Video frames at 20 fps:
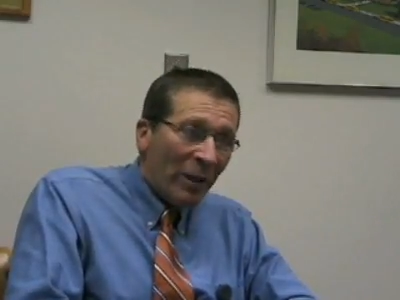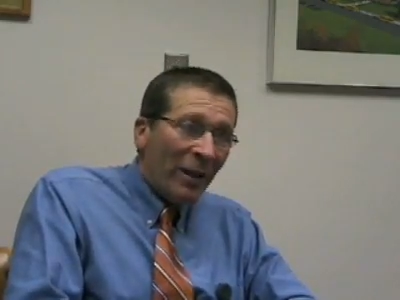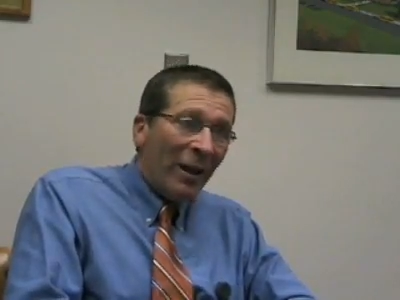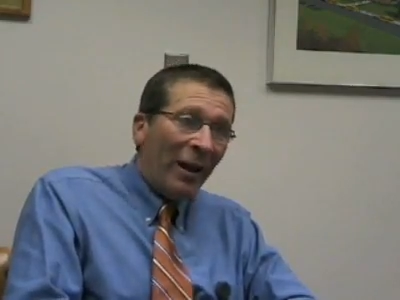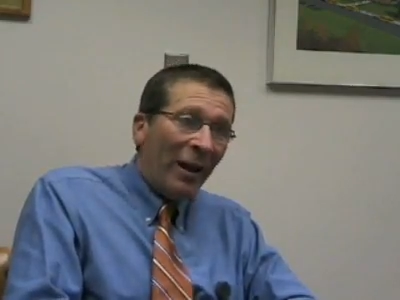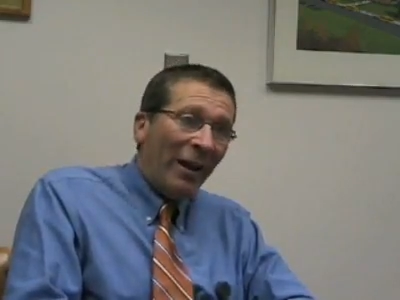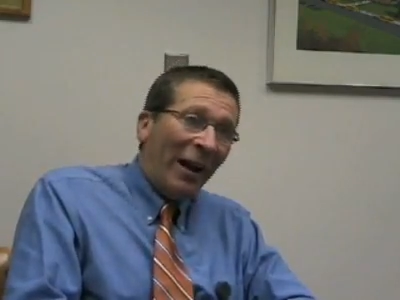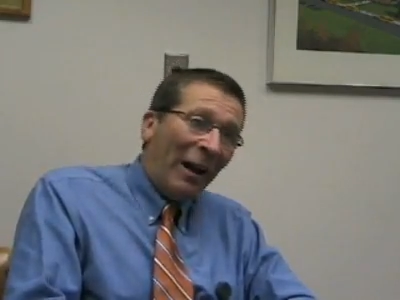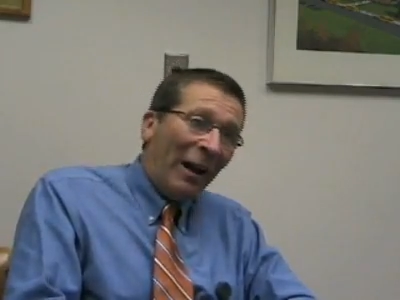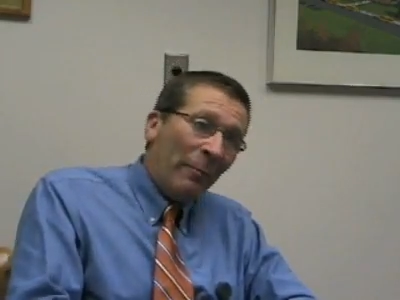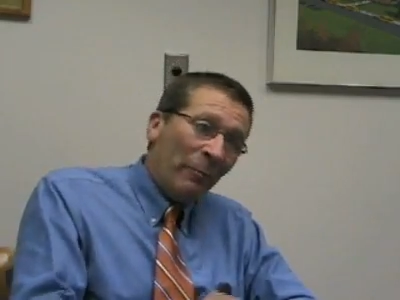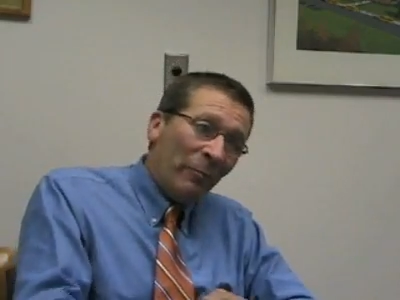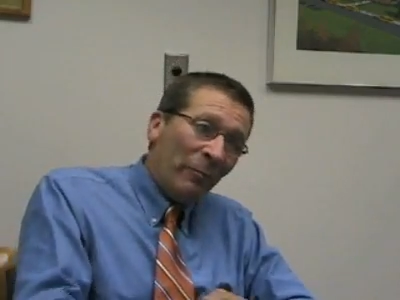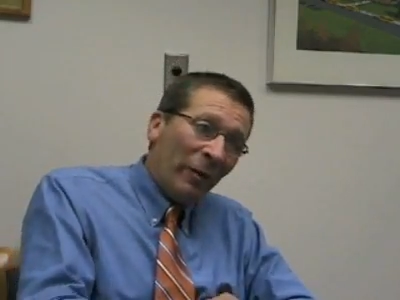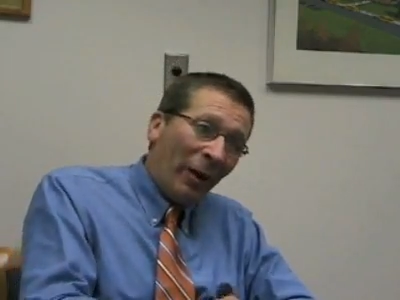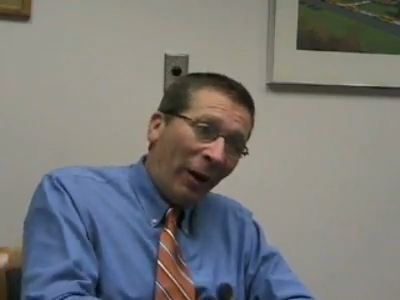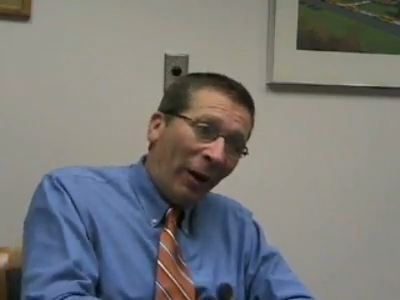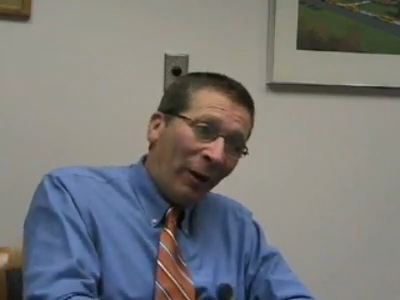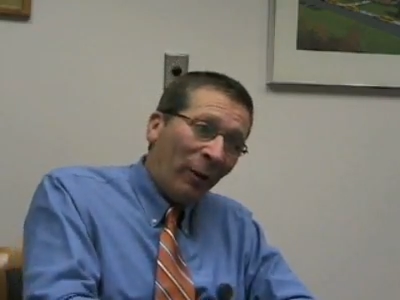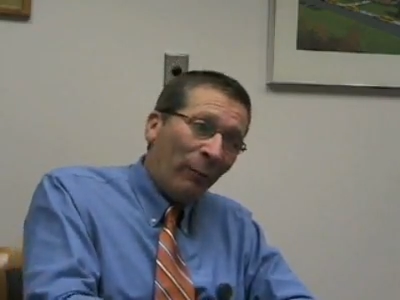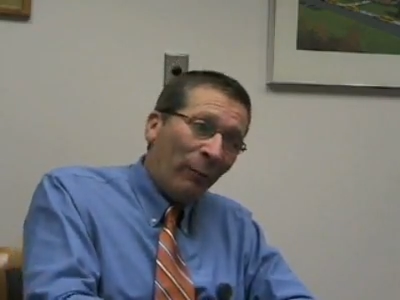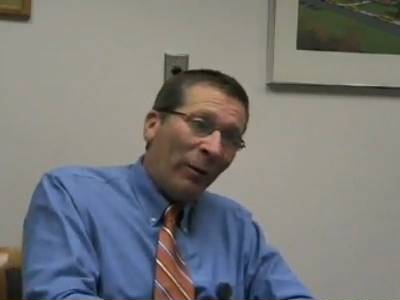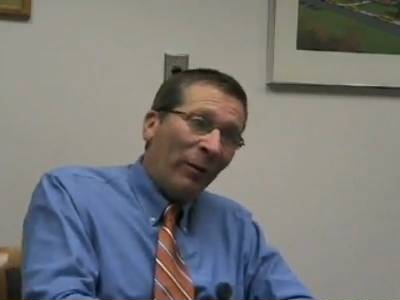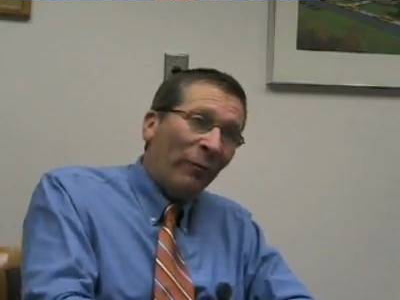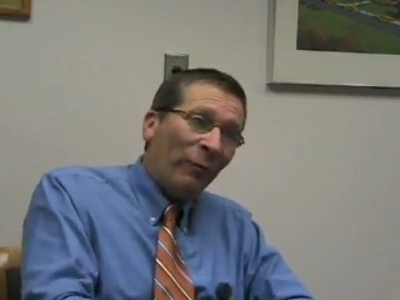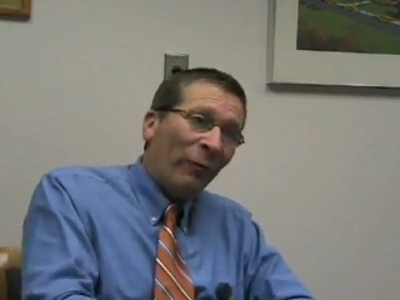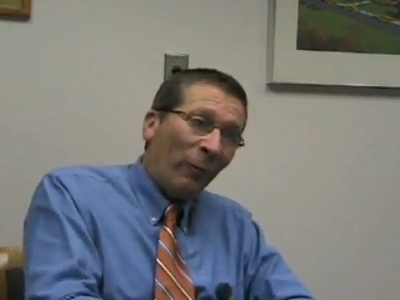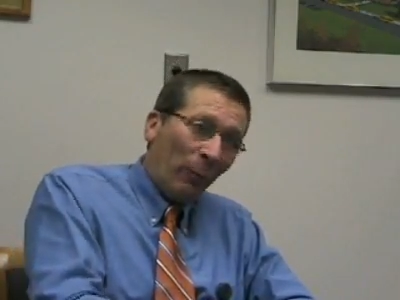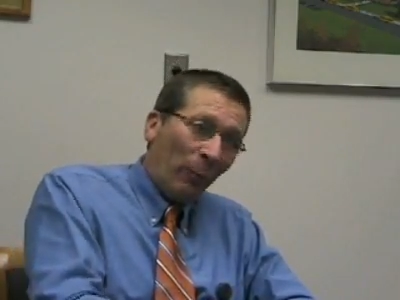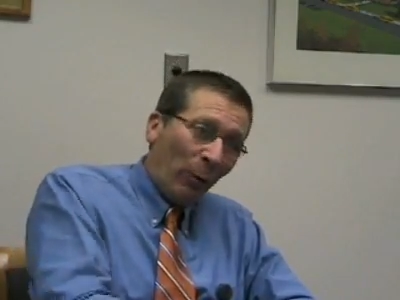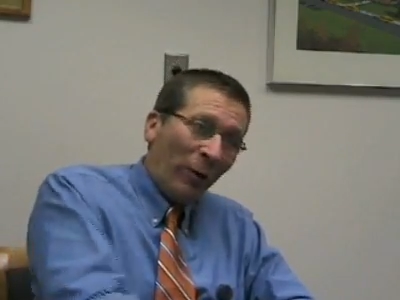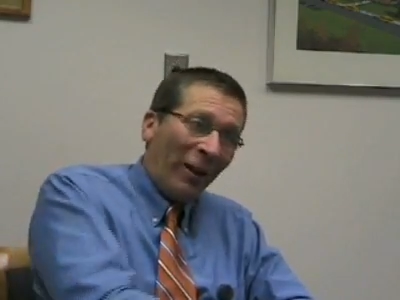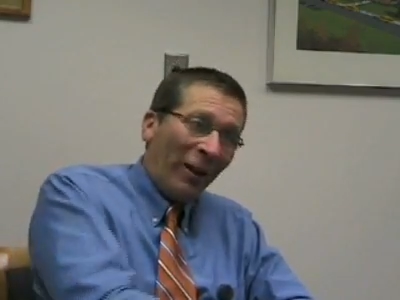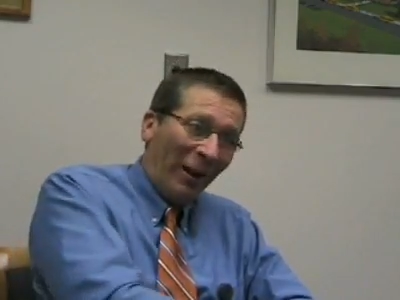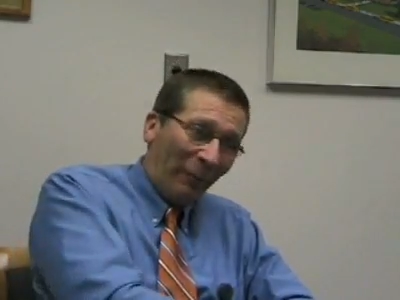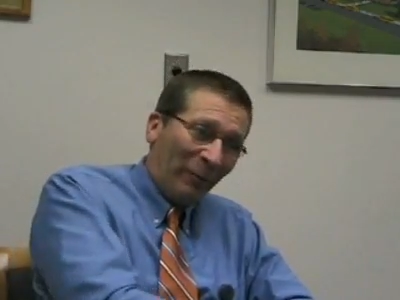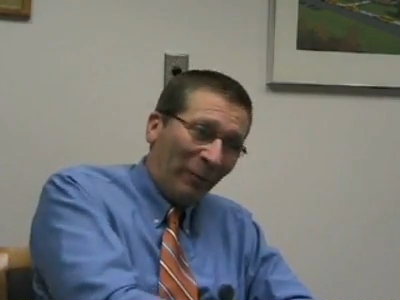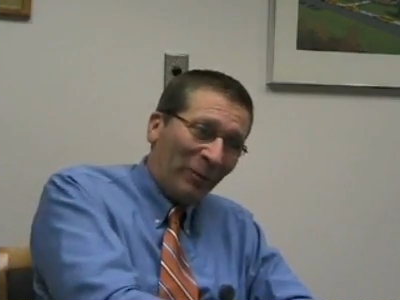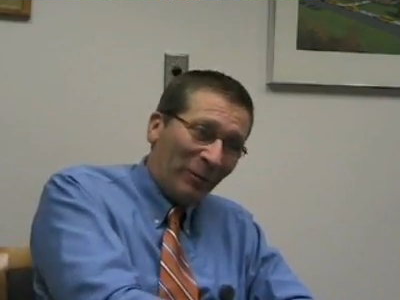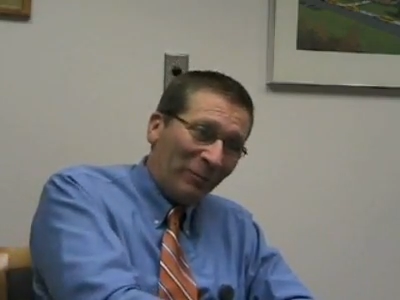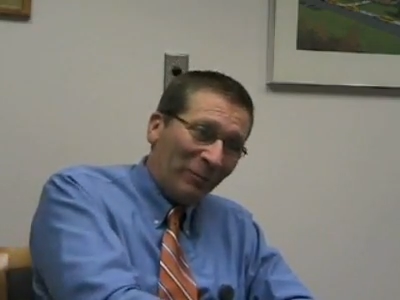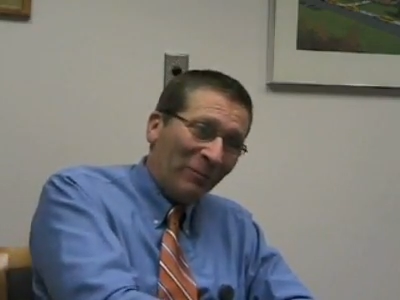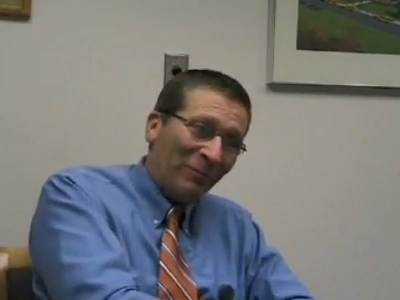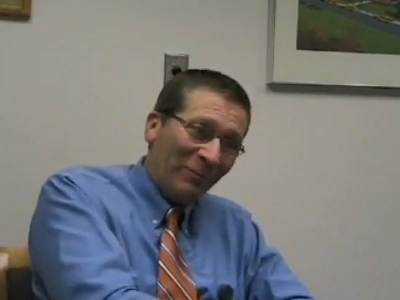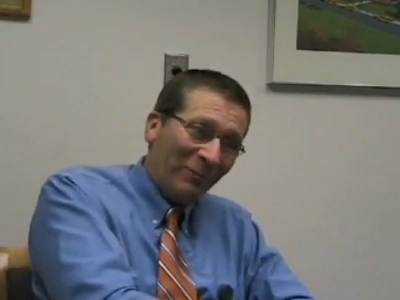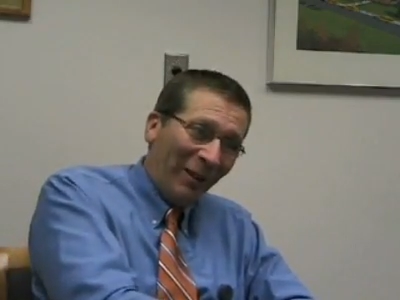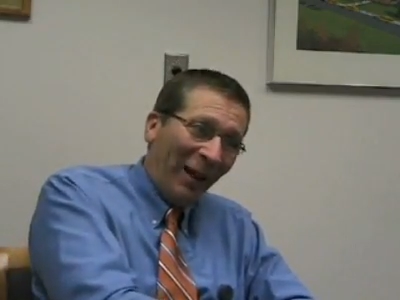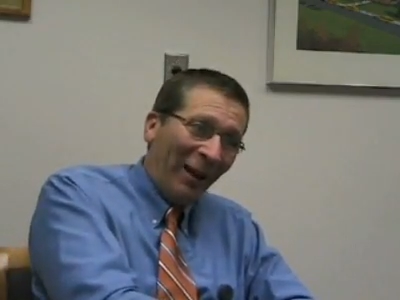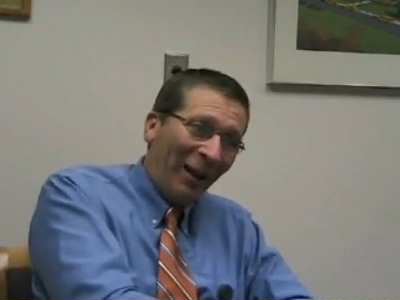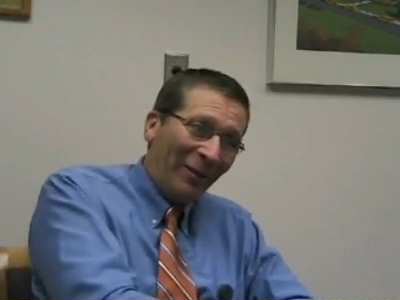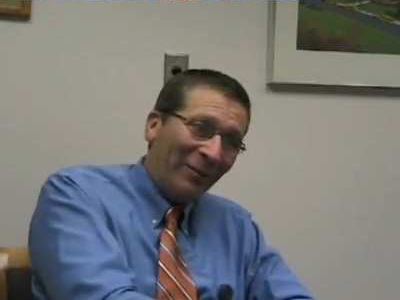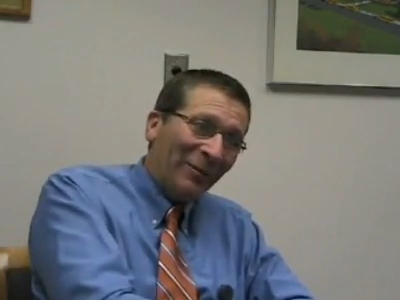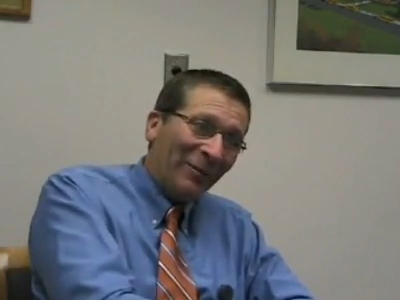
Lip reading: And I'm arguing for more cameras now,